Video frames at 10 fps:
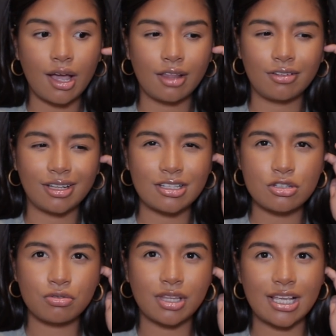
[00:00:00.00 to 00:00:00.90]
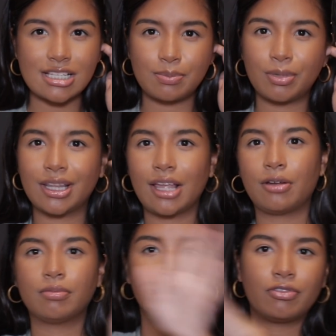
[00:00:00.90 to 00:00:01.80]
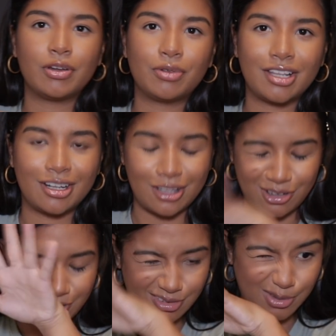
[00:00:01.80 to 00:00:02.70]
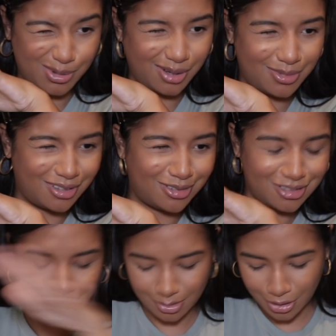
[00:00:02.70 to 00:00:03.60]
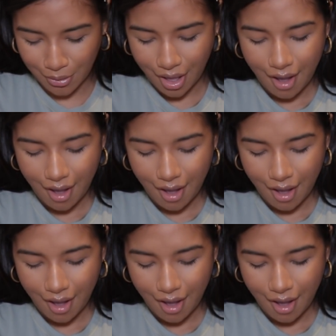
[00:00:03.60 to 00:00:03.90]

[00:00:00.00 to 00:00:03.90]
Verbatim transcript: other than two things, but they fit within another department that we're gonna talk about.